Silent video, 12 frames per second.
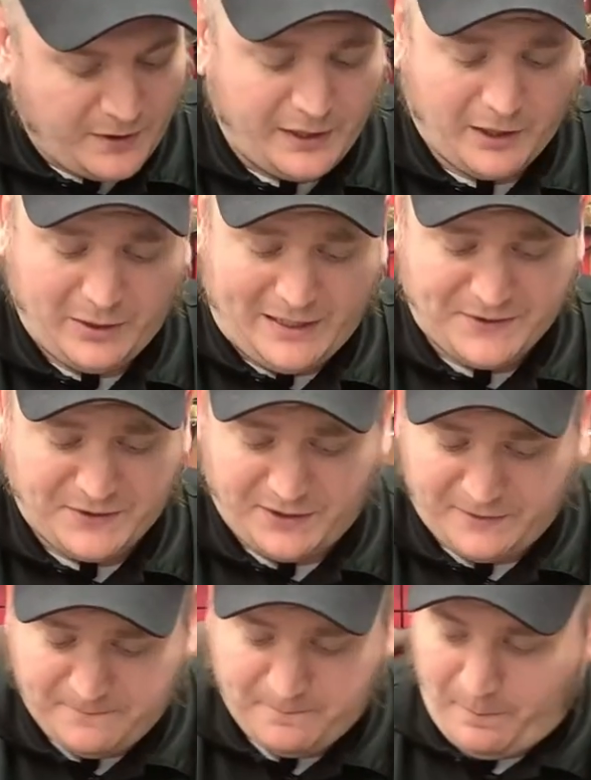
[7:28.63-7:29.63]
Now, I
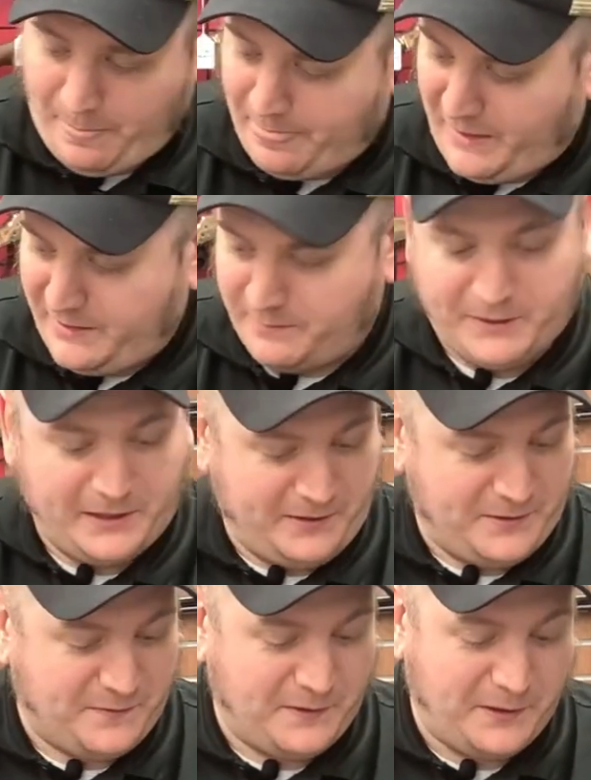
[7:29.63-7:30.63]
said at the beginning of
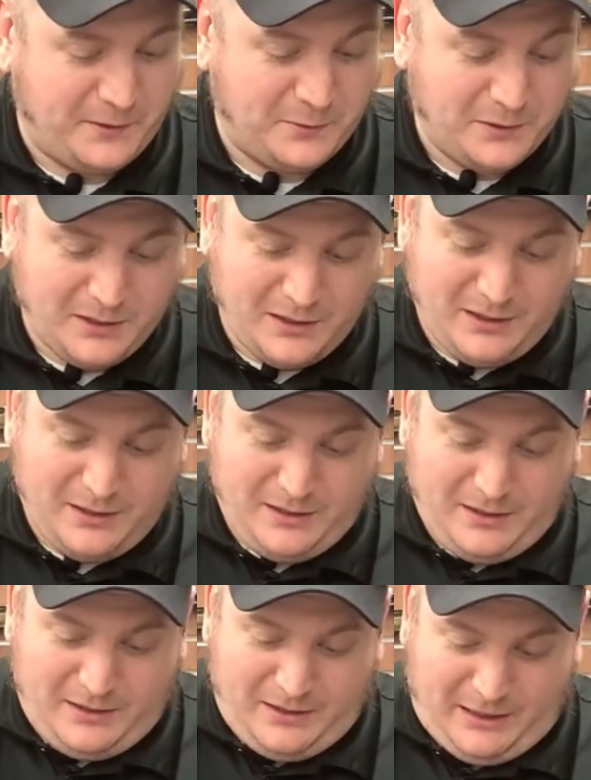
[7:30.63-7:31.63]
this video,
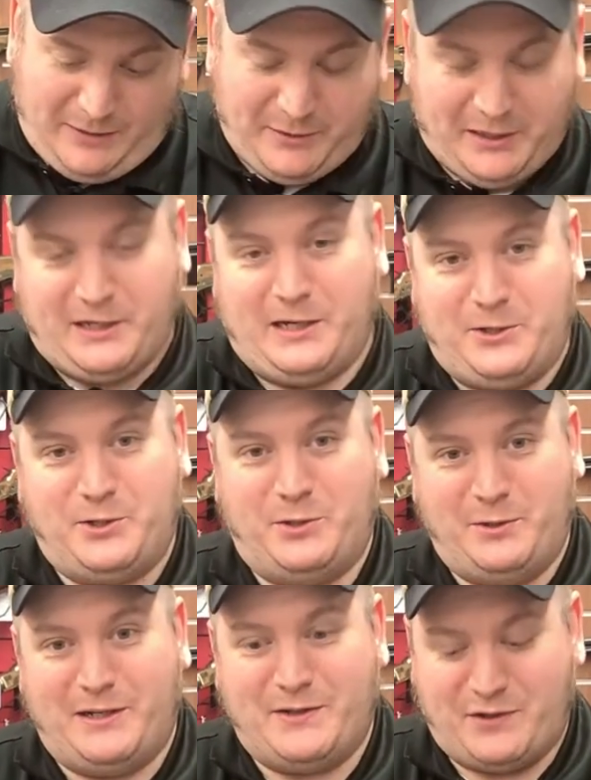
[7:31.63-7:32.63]
I'm going to kind of show
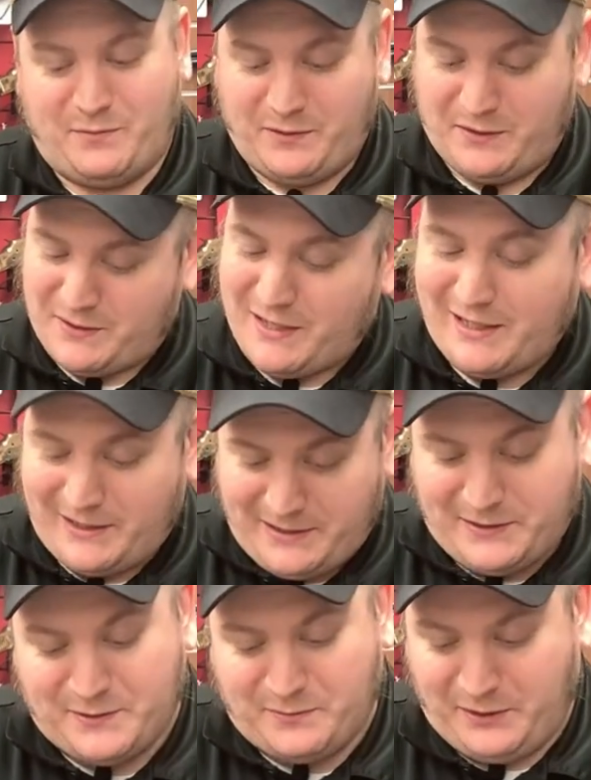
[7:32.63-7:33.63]
you guys something that's kind of
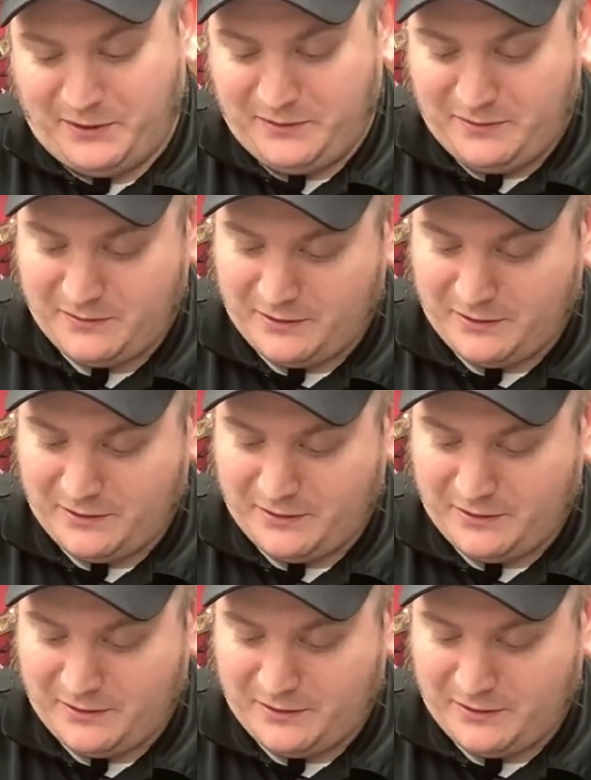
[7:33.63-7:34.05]
neat to me.